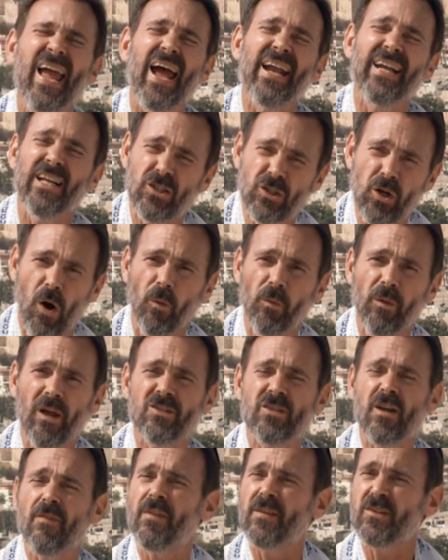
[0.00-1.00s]
And he told
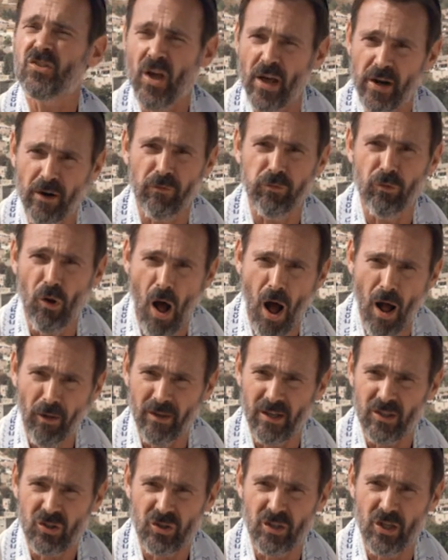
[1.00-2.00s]
us that the son of
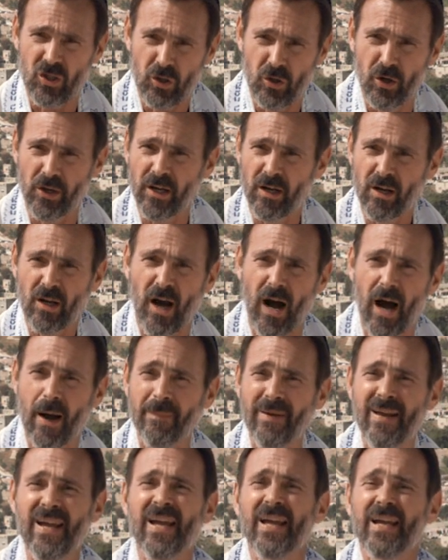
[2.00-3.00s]
lawlessness couldn't
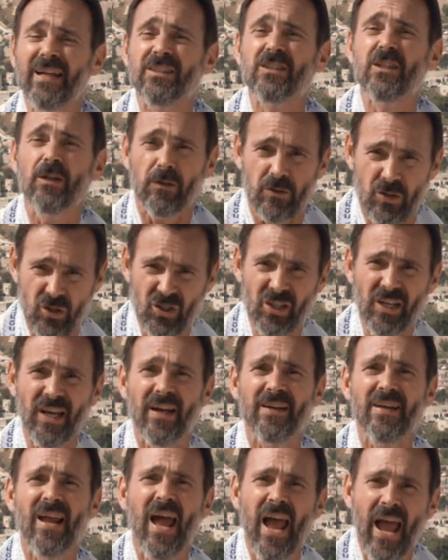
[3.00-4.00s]
come until
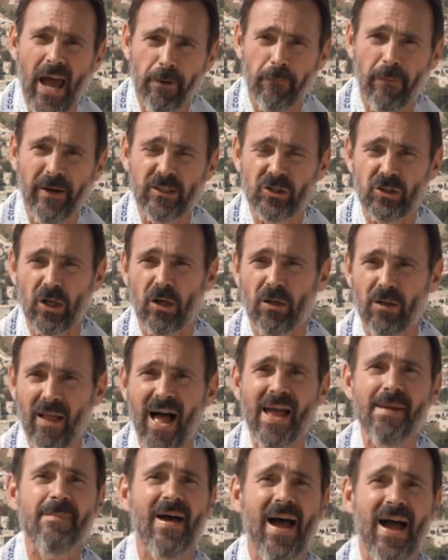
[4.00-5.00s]
sin had reached a
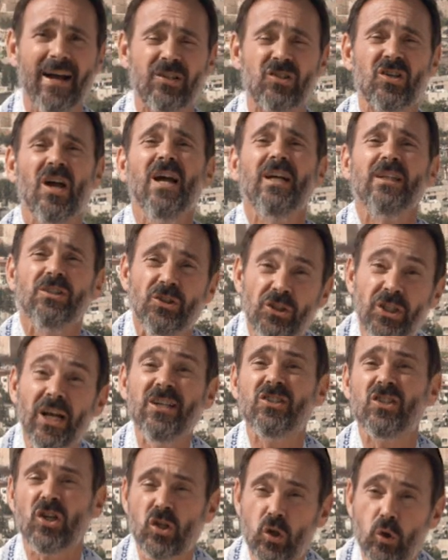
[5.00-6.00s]
climax.
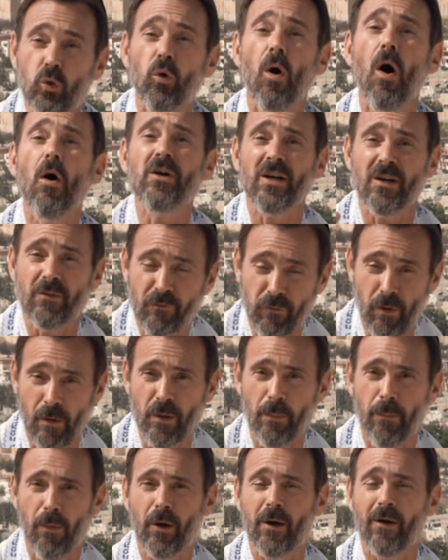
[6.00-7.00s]
Jesus quoted
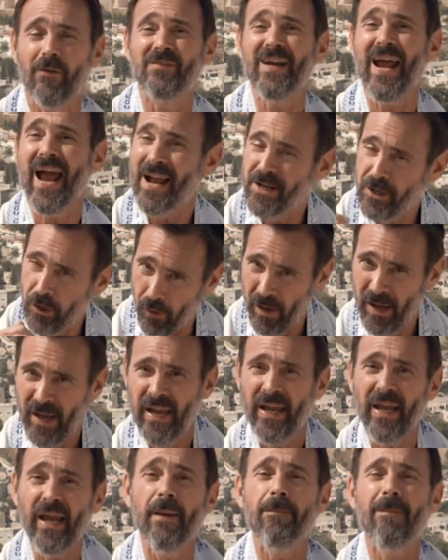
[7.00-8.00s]
from the book of Daniel
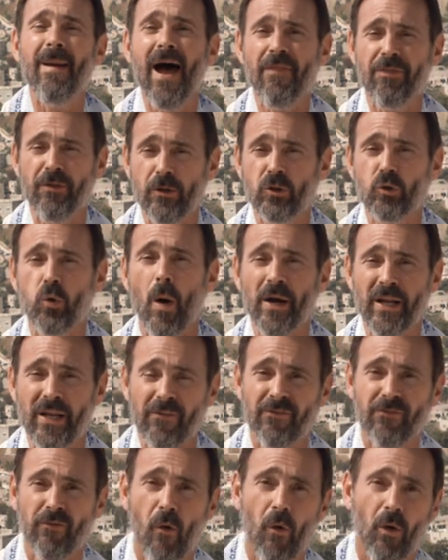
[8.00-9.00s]
in Matthew
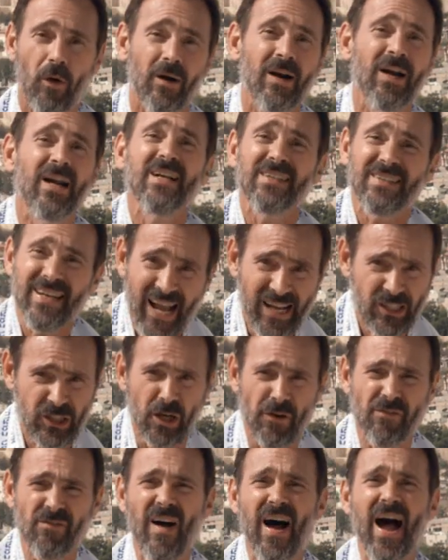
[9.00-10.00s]
24,
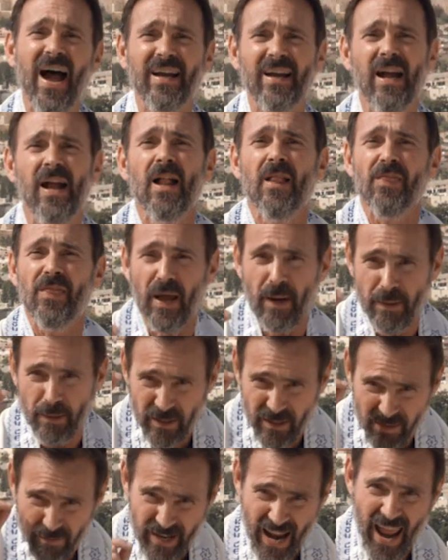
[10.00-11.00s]
testifying that
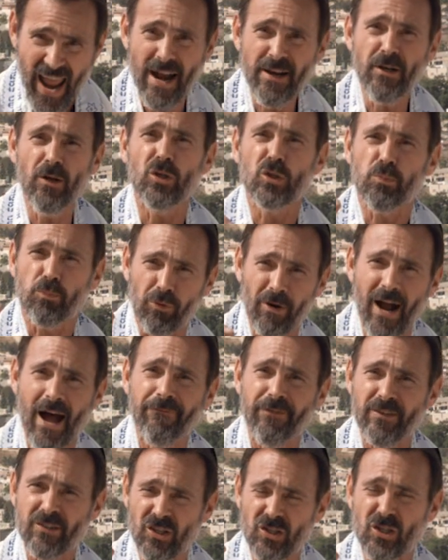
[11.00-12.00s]
Daniel's
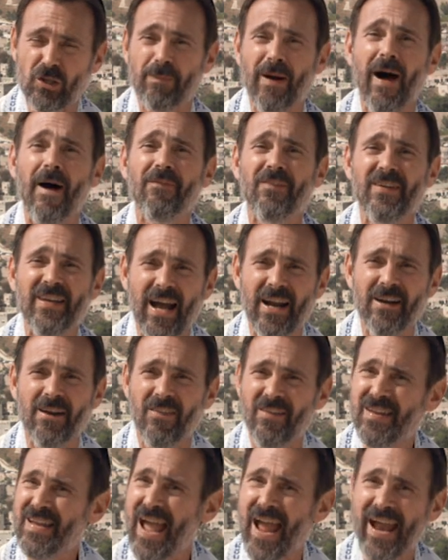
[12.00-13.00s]
prophecies about the end
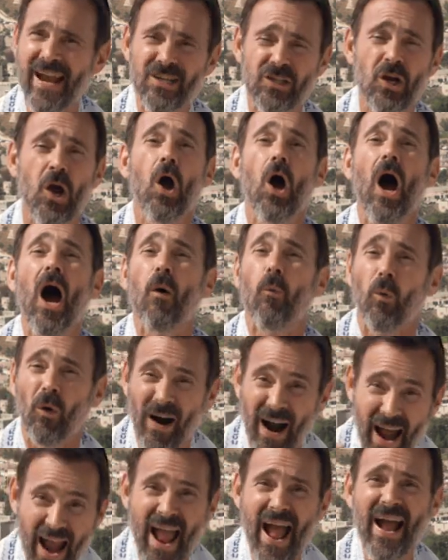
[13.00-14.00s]
of the age
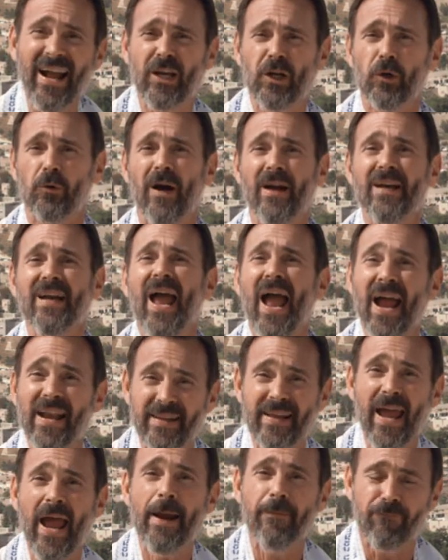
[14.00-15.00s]
were accurate
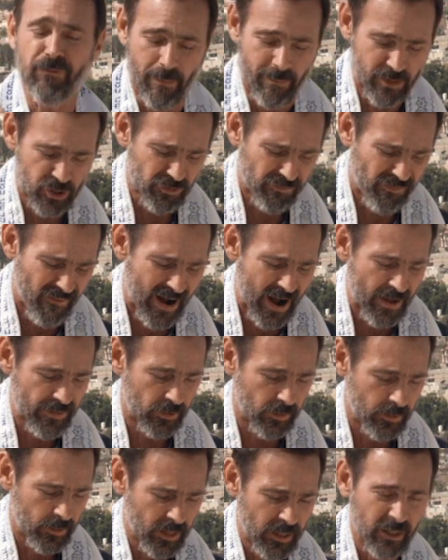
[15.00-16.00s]
and came from his
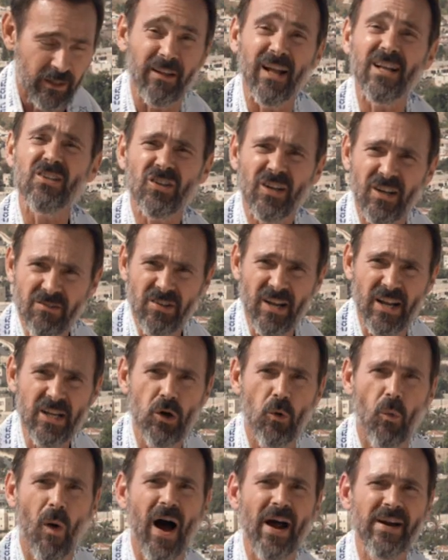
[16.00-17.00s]
father. Let's
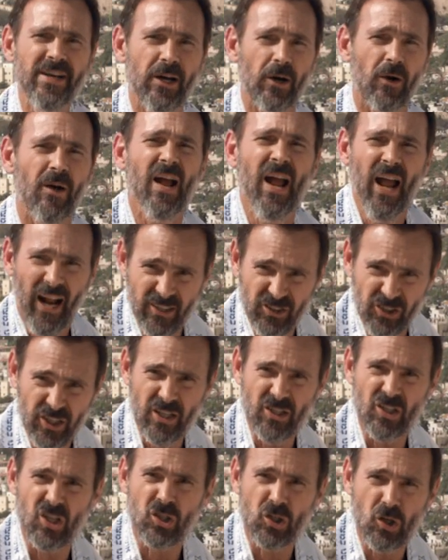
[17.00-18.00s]
continue on here as
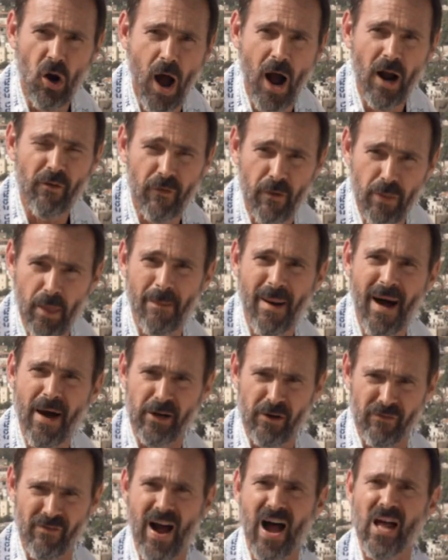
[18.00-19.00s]
Jesus talked from the
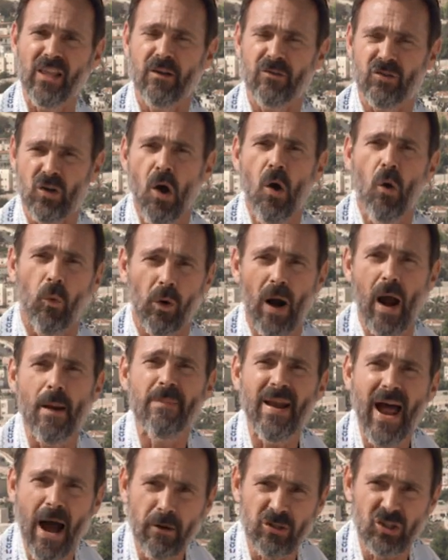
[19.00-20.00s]
Mount of Olives, where
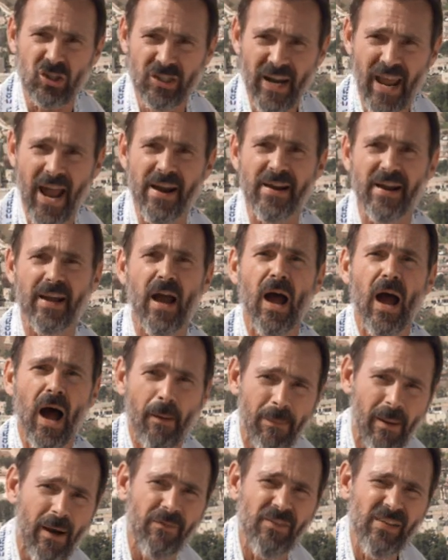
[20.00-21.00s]
I'm now standing,
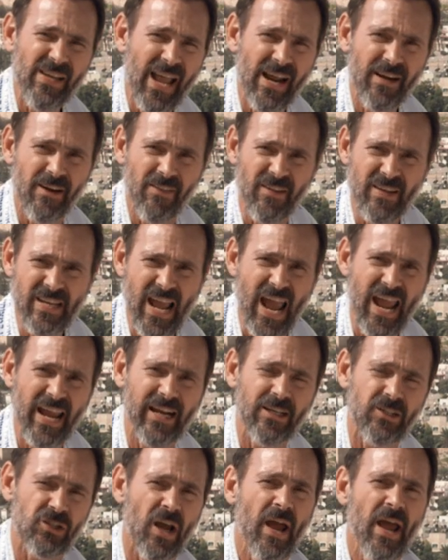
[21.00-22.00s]
about the end of the
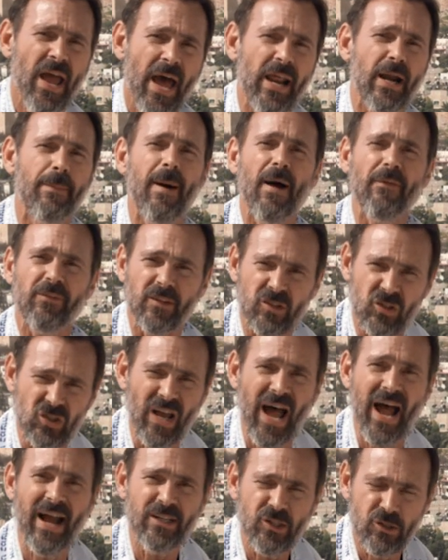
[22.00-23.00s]
age and about the
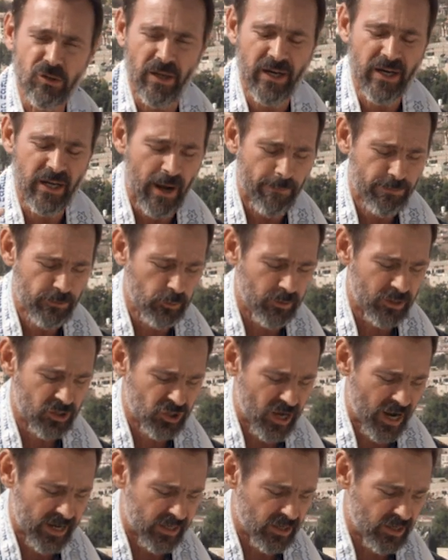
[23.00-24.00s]
signs leading up to his
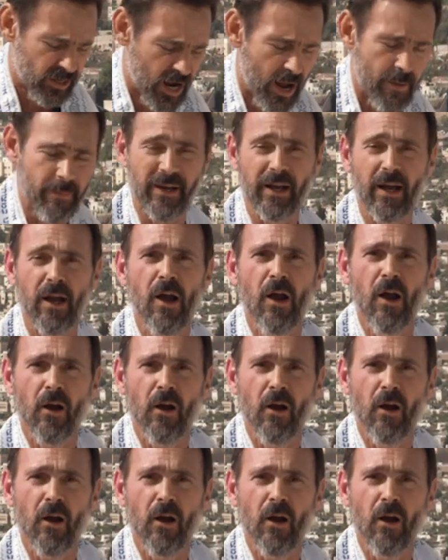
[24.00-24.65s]
second coming.